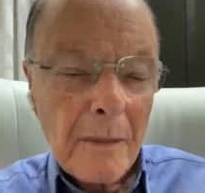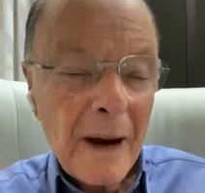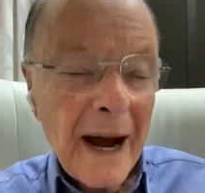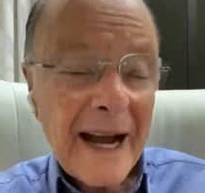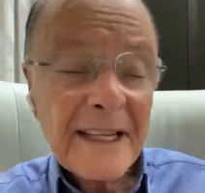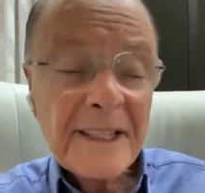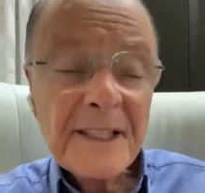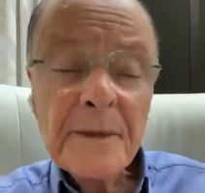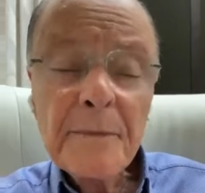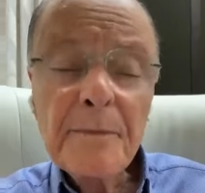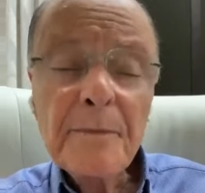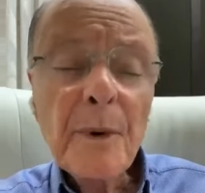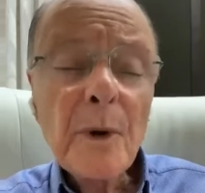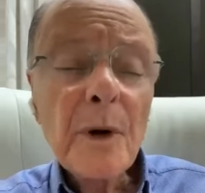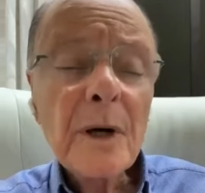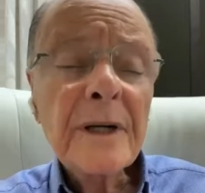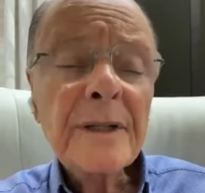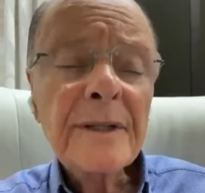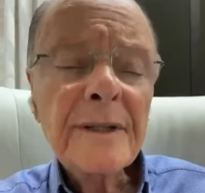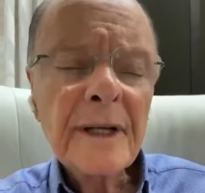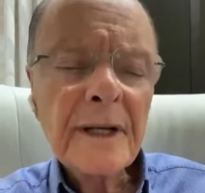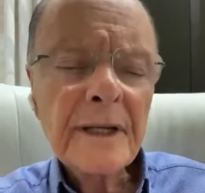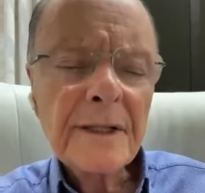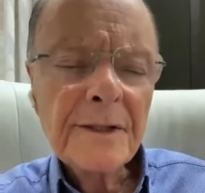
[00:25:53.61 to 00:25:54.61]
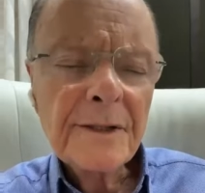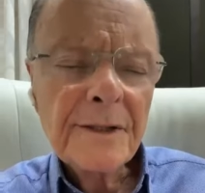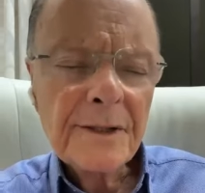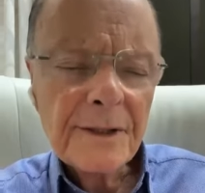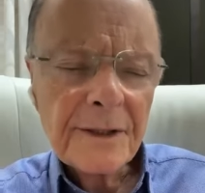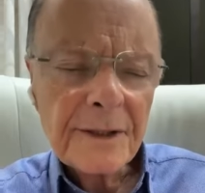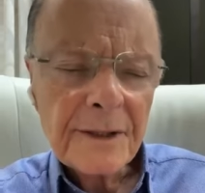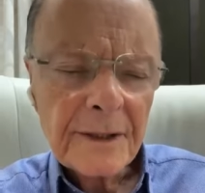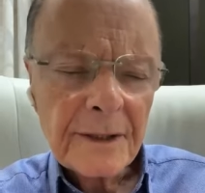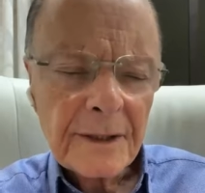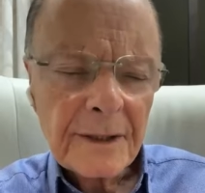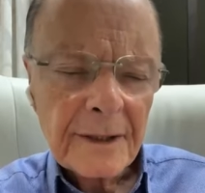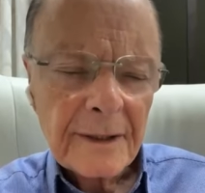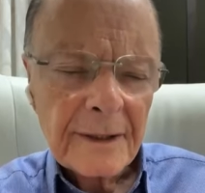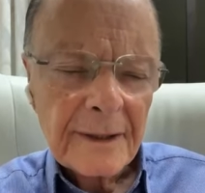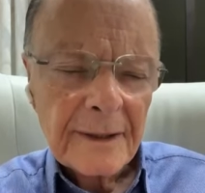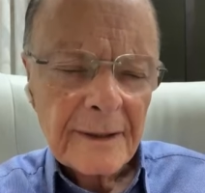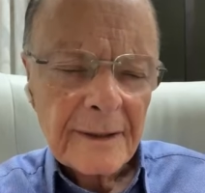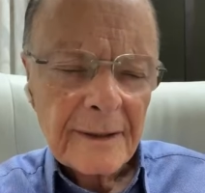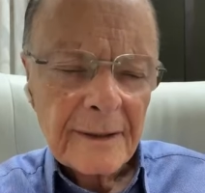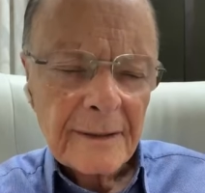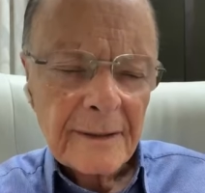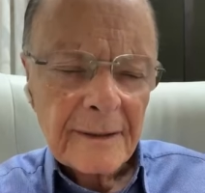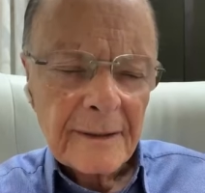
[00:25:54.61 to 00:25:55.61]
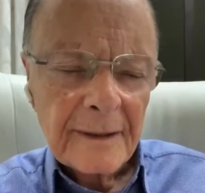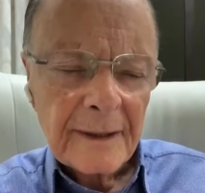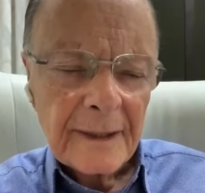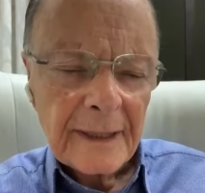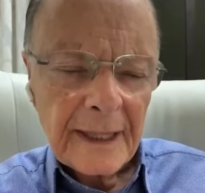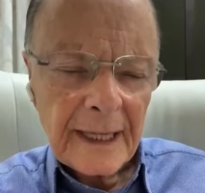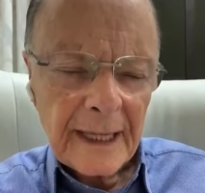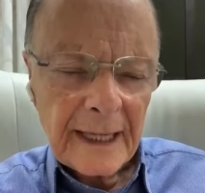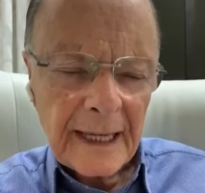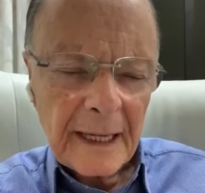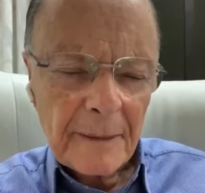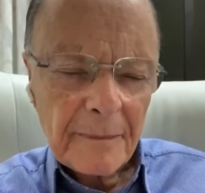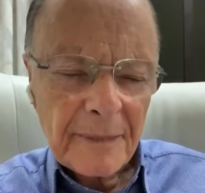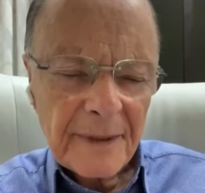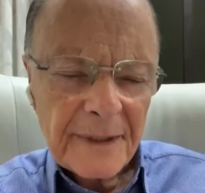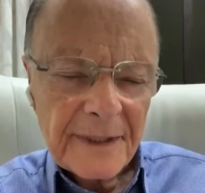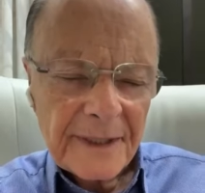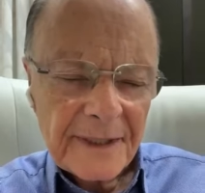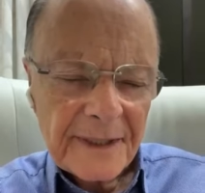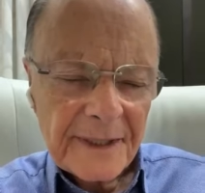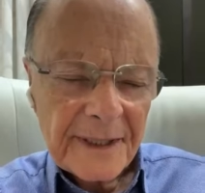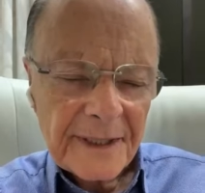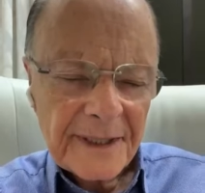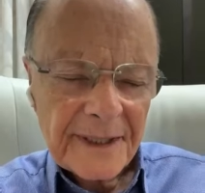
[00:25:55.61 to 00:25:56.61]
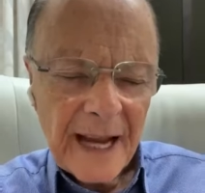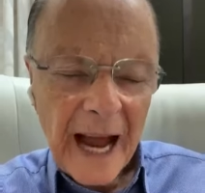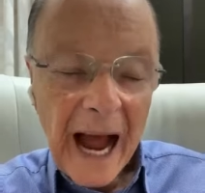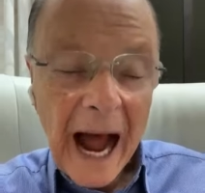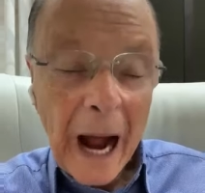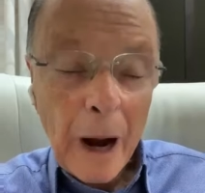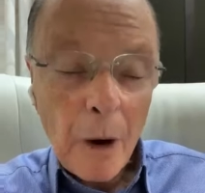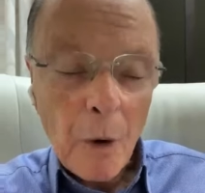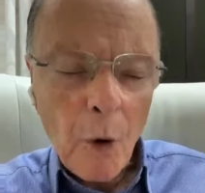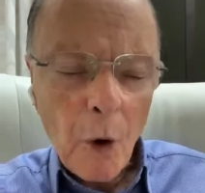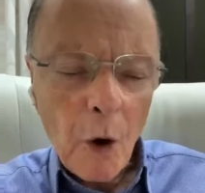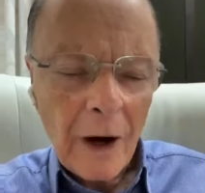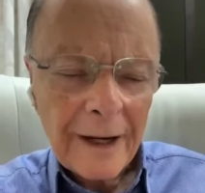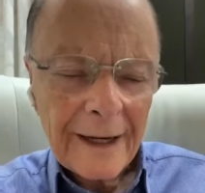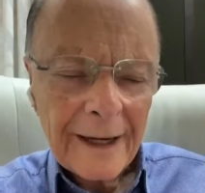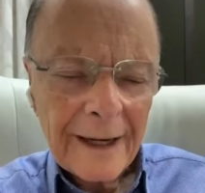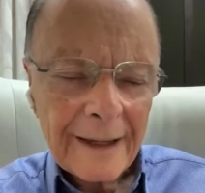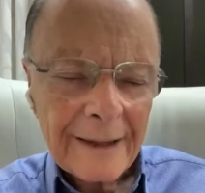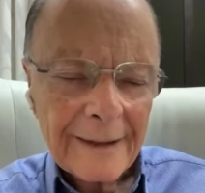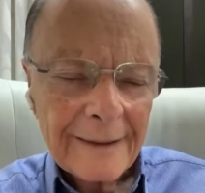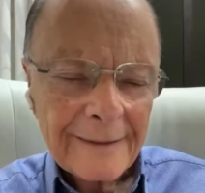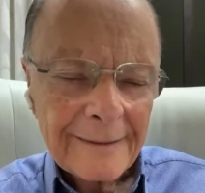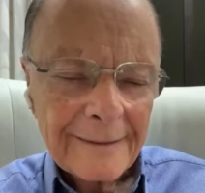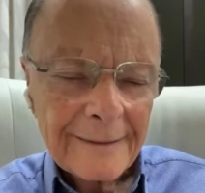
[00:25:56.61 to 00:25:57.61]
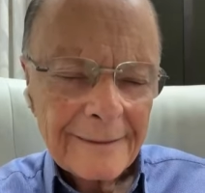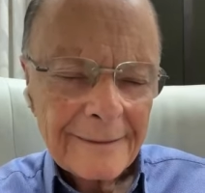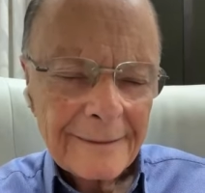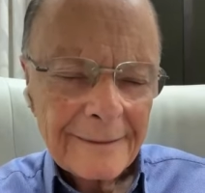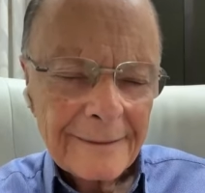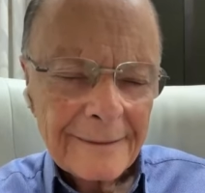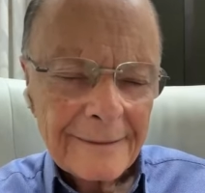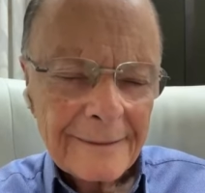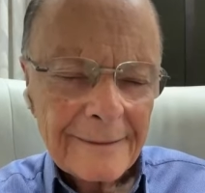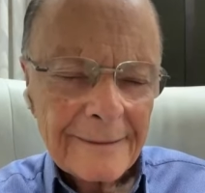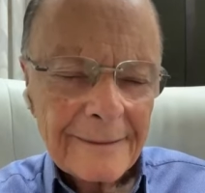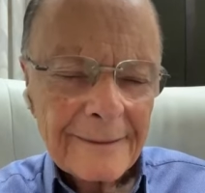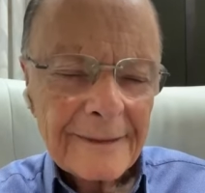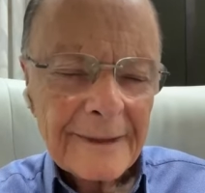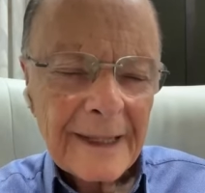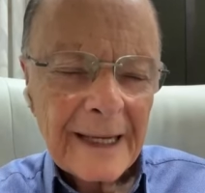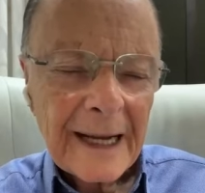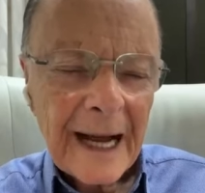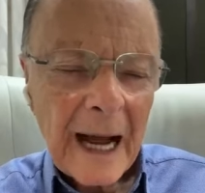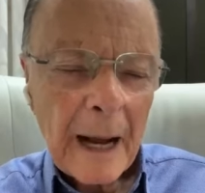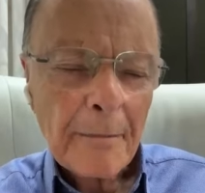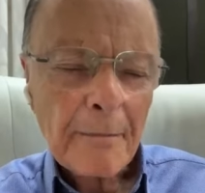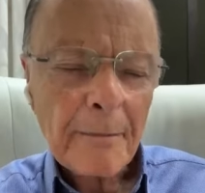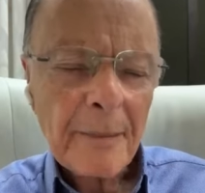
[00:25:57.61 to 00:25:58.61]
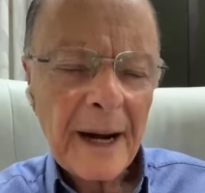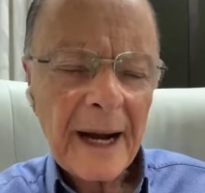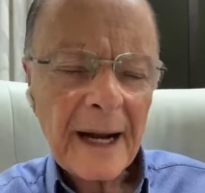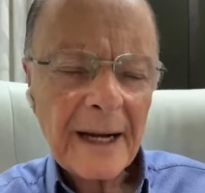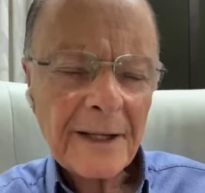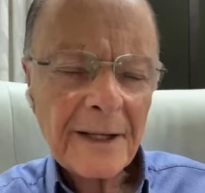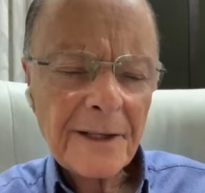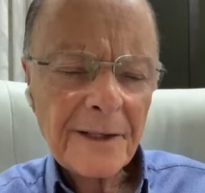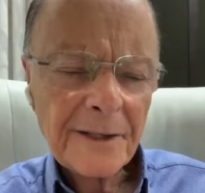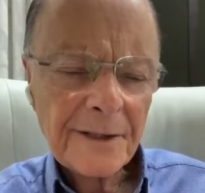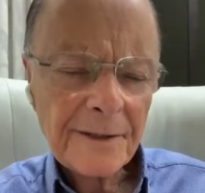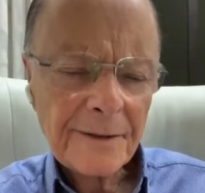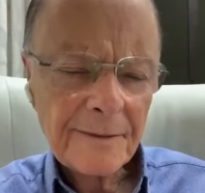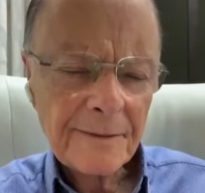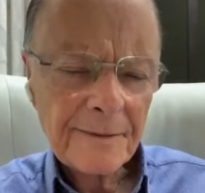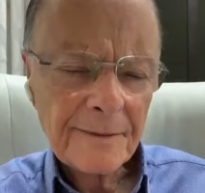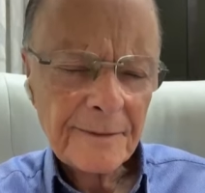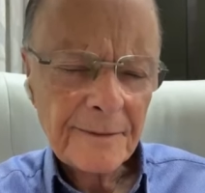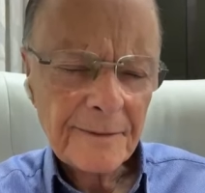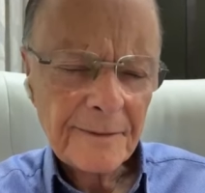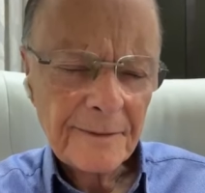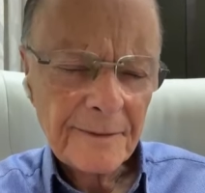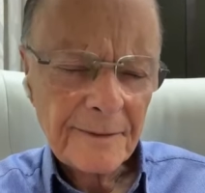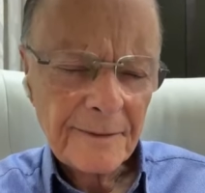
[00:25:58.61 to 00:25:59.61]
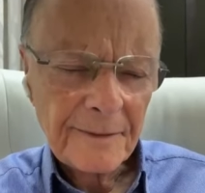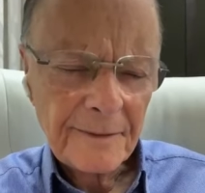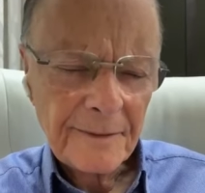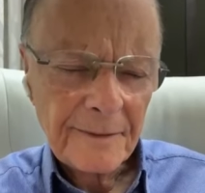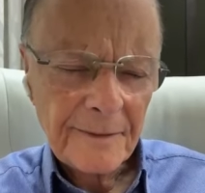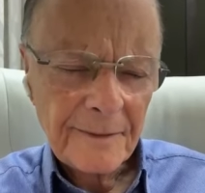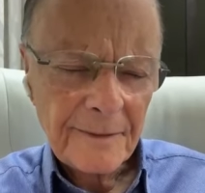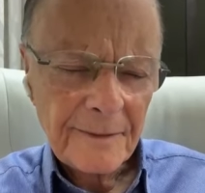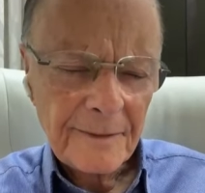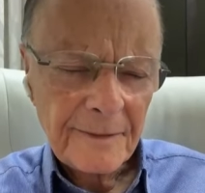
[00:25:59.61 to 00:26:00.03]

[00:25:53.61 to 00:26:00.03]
the most important that they need right now, which is peace.